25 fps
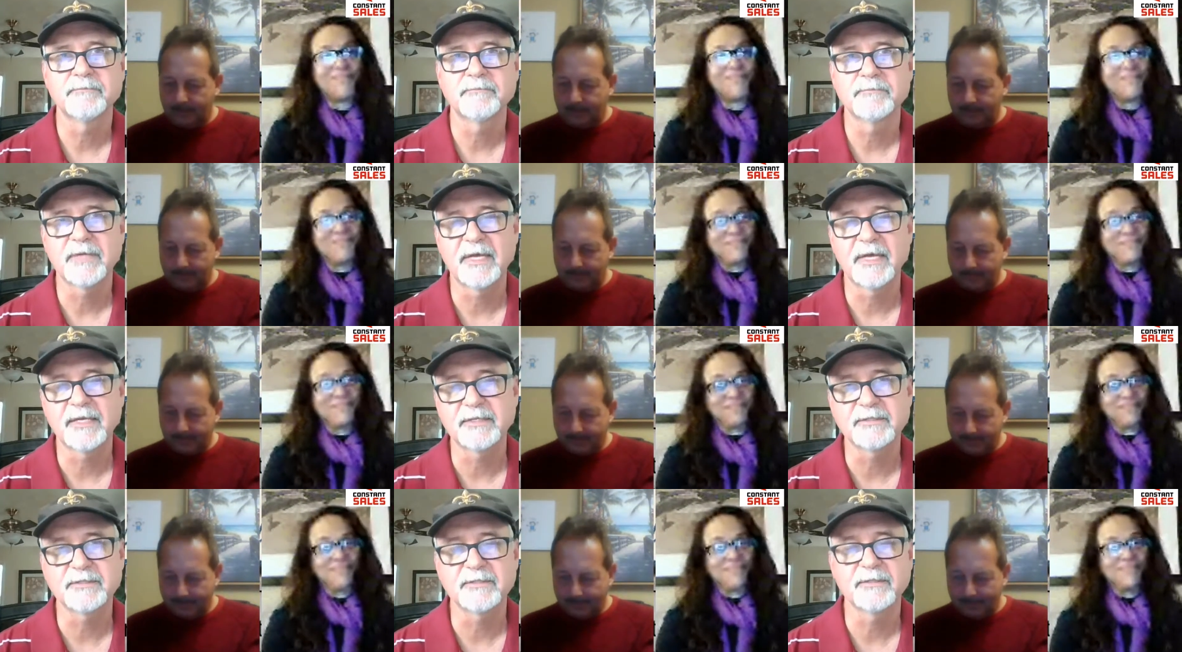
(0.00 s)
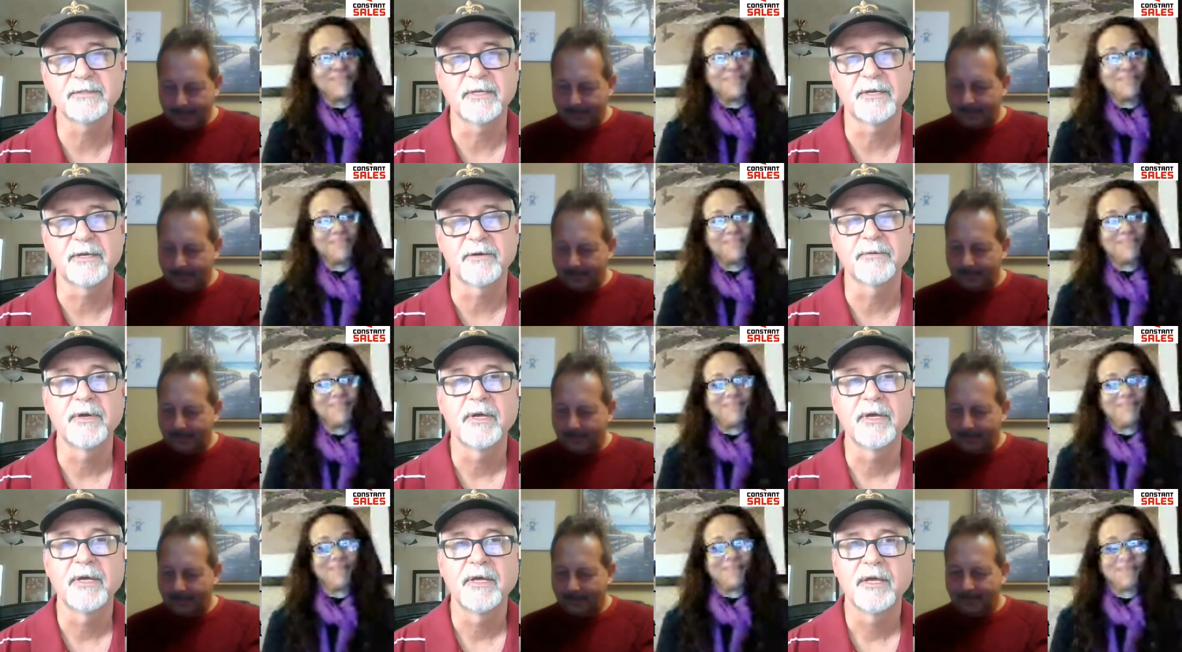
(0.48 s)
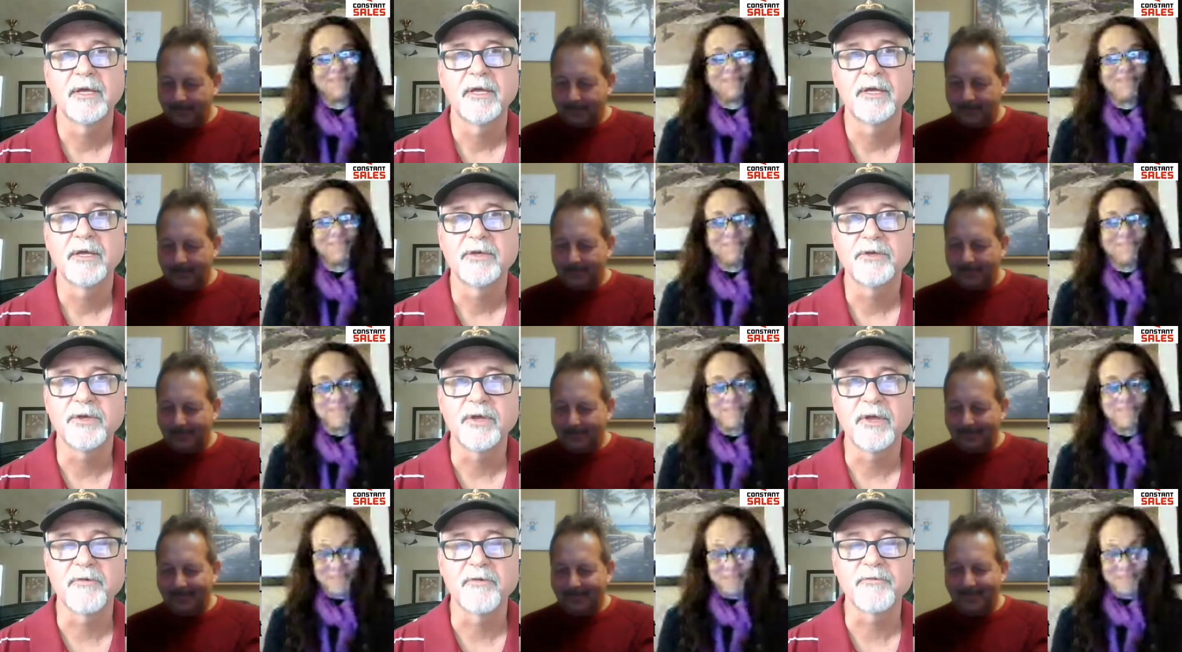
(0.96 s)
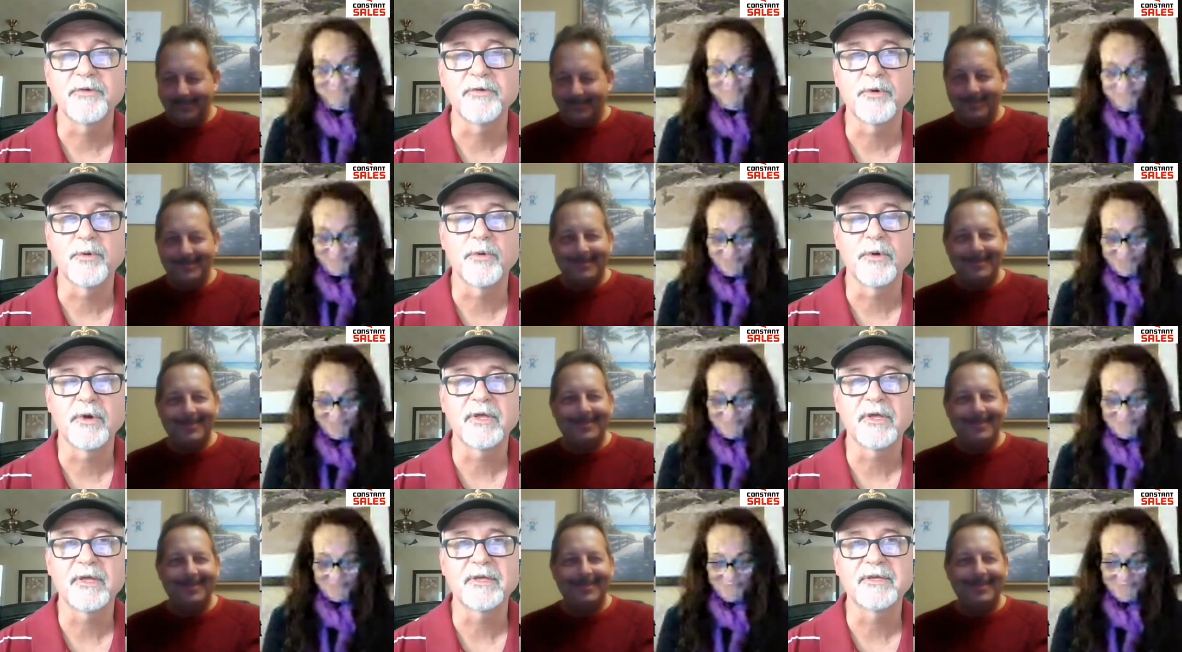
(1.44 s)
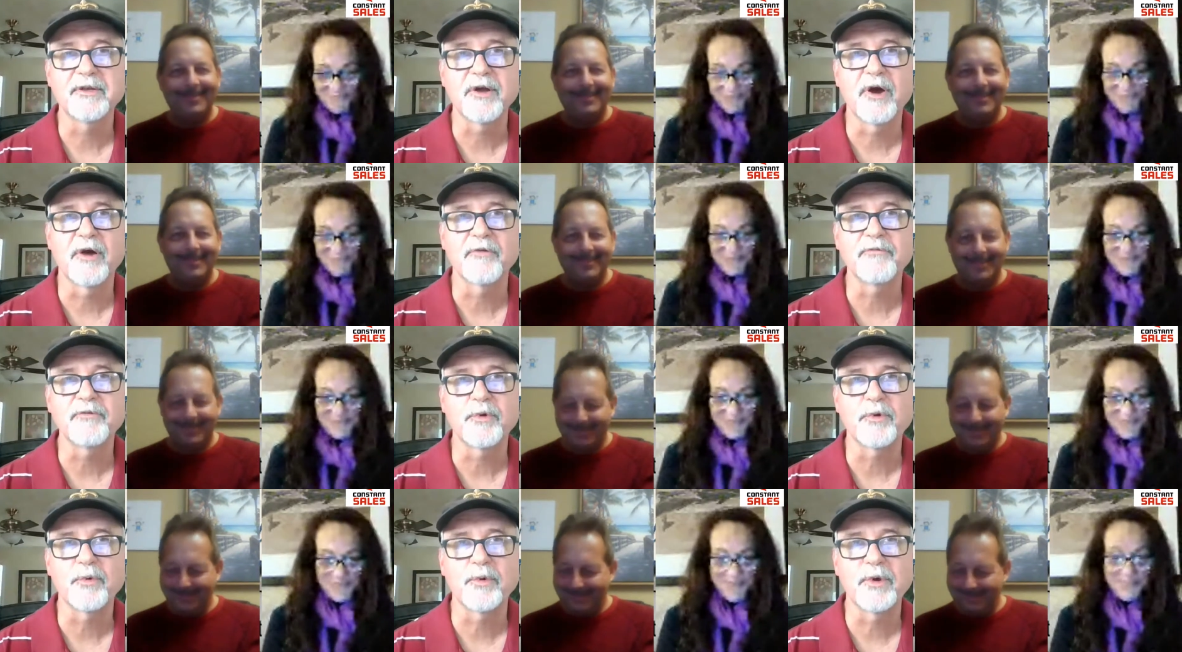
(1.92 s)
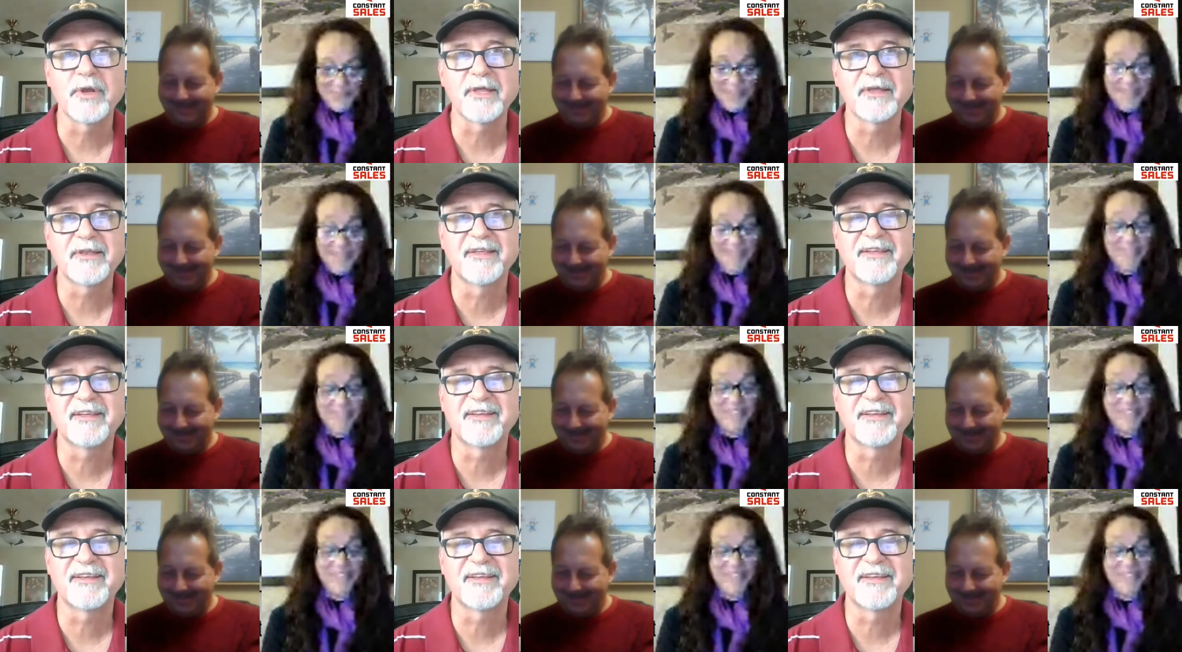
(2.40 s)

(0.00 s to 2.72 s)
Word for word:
Speaker 1: That's mm-hmm. if you're you know if you're willing